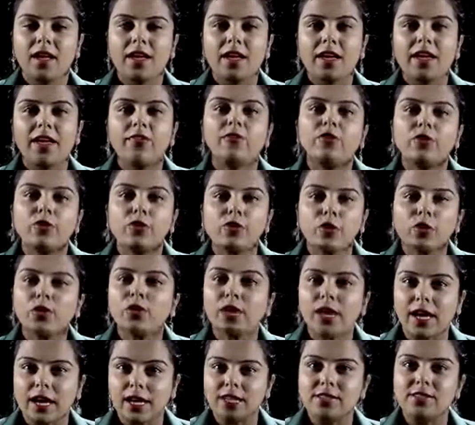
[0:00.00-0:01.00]
If you know
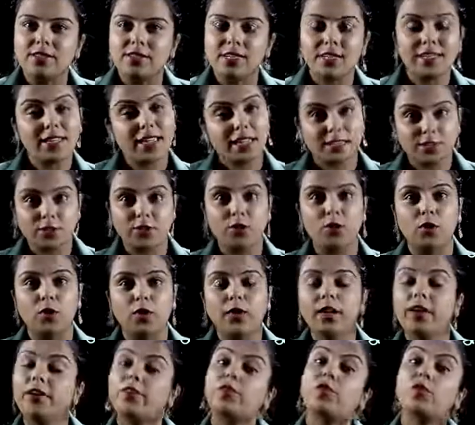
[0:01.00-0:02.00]
the answer, that's
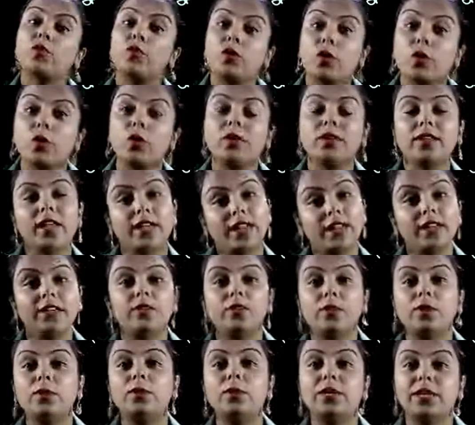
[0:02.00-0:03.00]
good. If you don't, then it
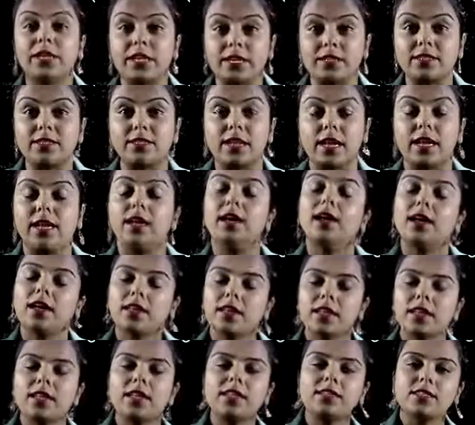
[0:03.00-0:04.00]
will be textile,
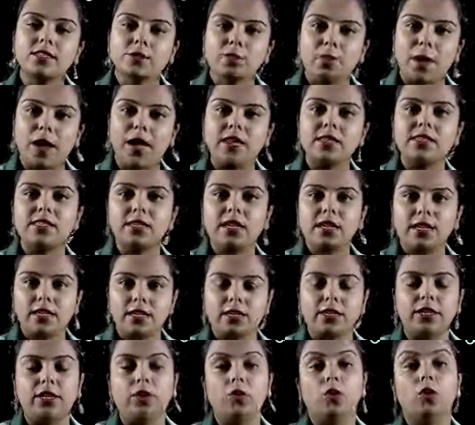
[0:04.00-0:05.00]
other than spice and
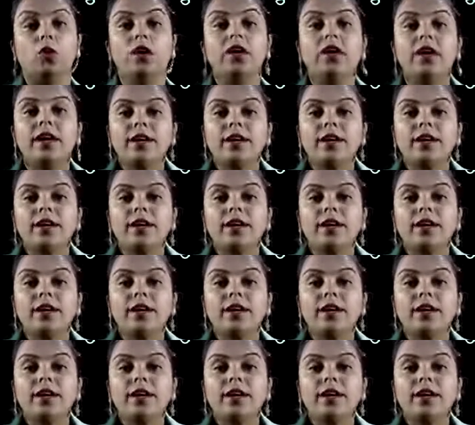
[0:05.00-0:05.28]
indigo.